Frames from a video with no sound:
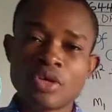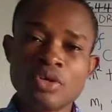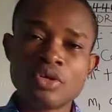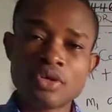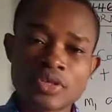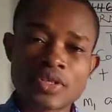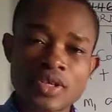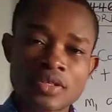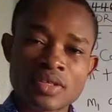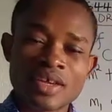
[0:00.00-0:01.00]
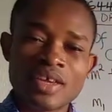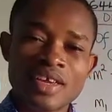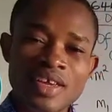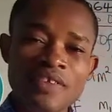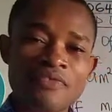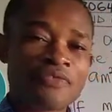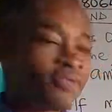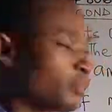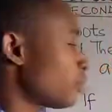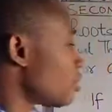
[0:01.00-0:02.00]
You use it
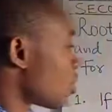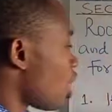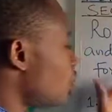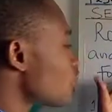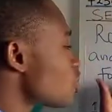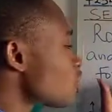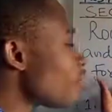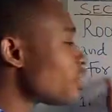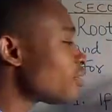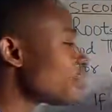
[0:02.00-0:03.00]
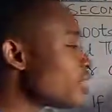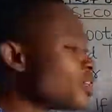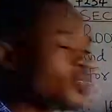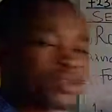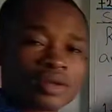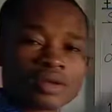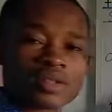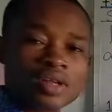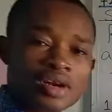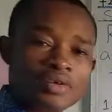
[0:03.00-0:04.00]
if, on solving this
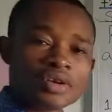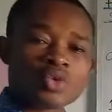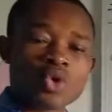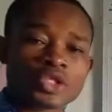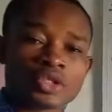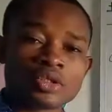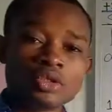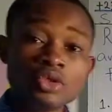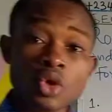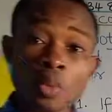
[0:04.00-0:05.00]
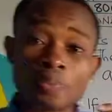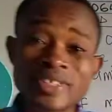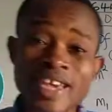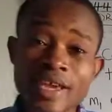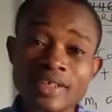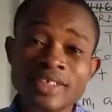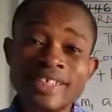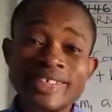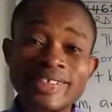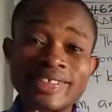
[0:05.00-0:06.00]
auxiliary equation, you obtain
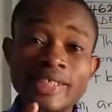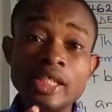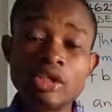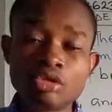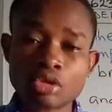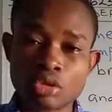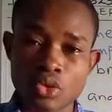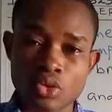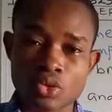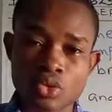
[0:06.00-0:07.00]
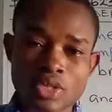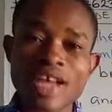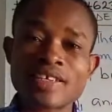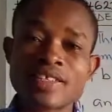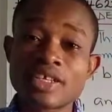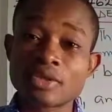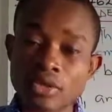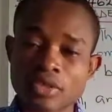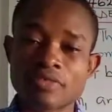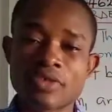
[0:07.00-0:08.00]
real roots. That is, the
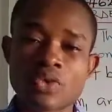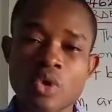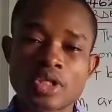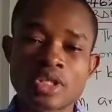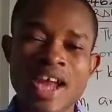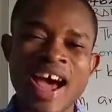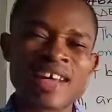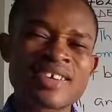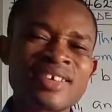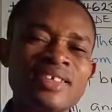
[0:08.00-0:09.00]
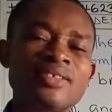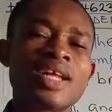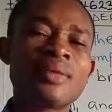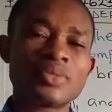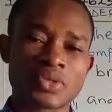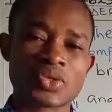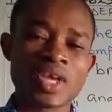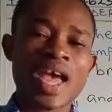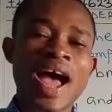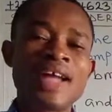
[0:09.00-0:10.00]
roots of the equation are real
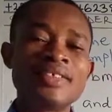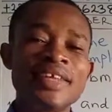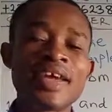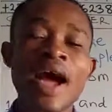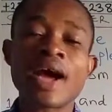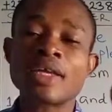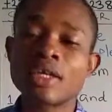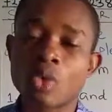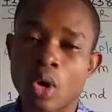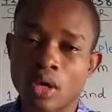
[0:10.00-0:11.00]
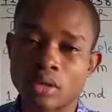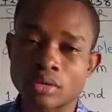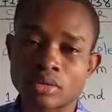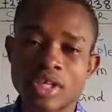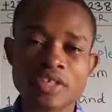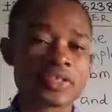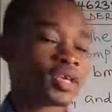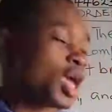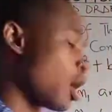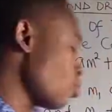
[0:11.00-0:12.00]
numbers and they are equal. That is to
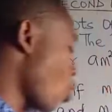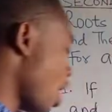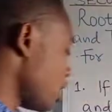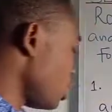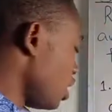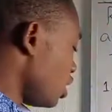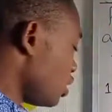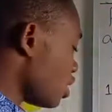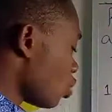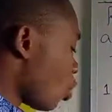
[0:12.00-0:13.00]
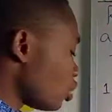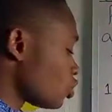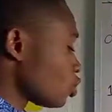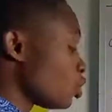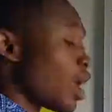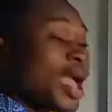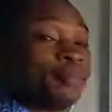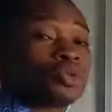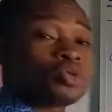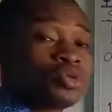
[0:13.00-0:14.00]
say m1 is equal to
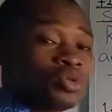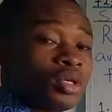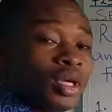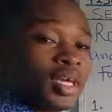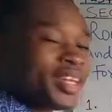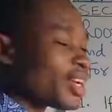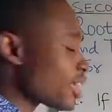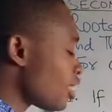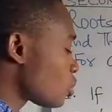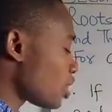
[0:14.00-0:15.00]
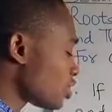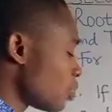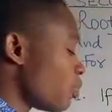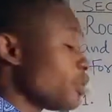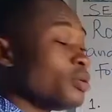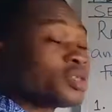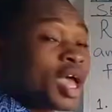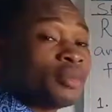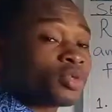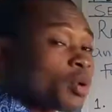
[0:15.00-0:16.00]
m2. In that case, you can simply
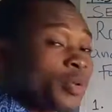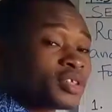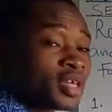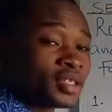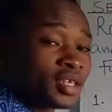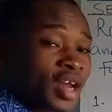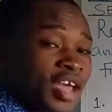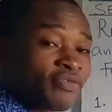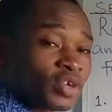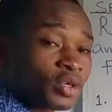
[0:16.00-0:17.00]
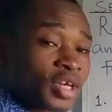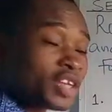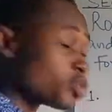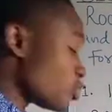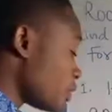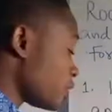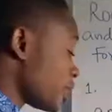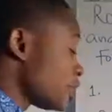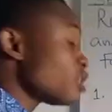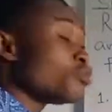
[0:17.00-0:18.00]
use m to represent it. I follow it. Let's
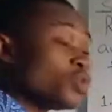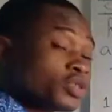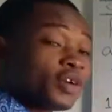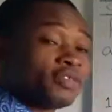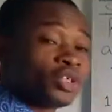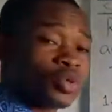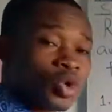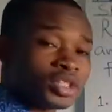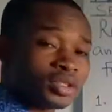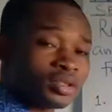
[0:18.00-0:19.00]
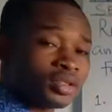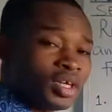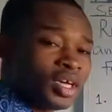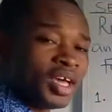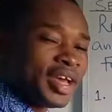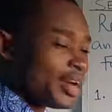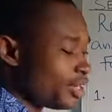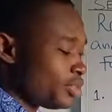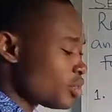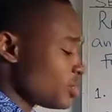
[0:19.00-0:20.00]
represent the root of the equation.
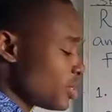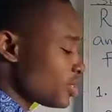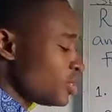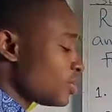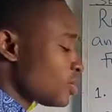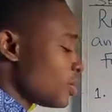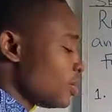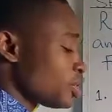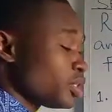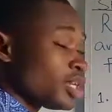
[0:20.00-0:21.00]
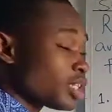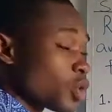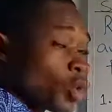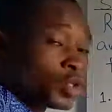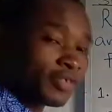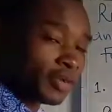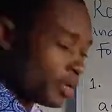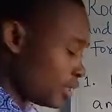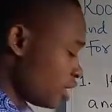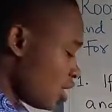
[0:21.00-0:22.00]
Hence, this is the solution that goes
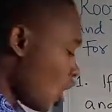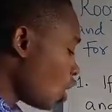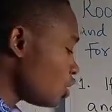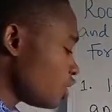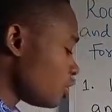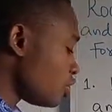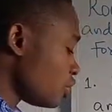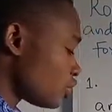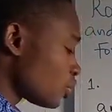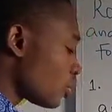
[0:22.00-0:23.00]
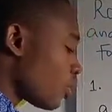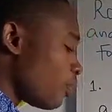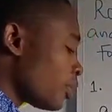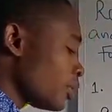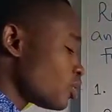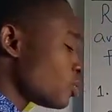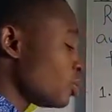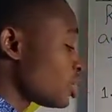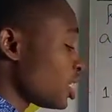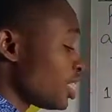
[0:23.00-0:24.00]
for it. All you need to do is to copy this
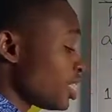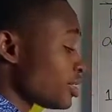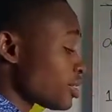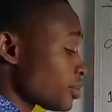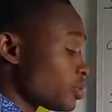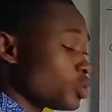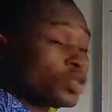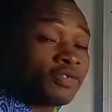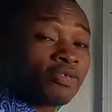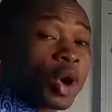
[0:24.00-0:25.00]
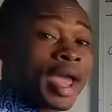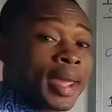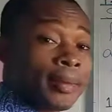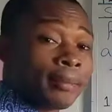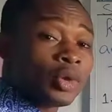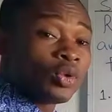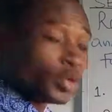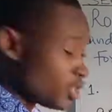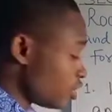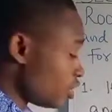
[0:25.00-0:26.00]
solution and then substitute for m,
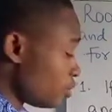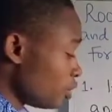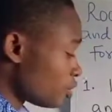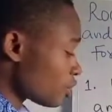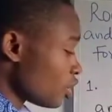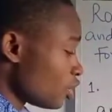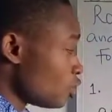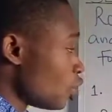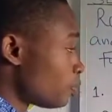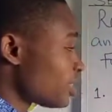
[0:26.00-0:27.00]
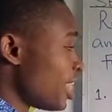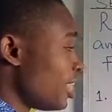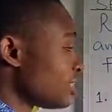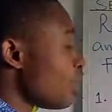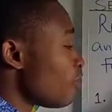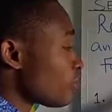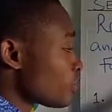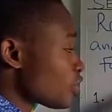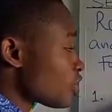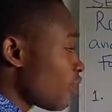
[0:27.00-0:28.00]
which is the root you obtain
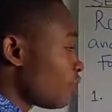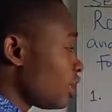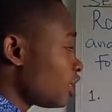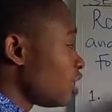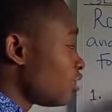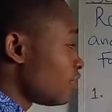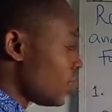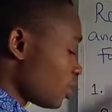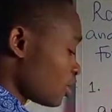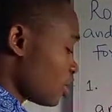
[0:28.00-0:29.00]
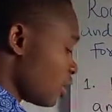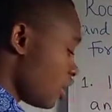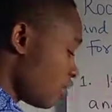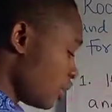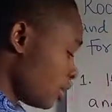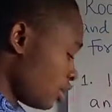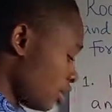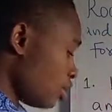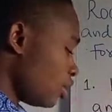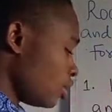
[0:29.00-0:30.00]
from solving this auxiliary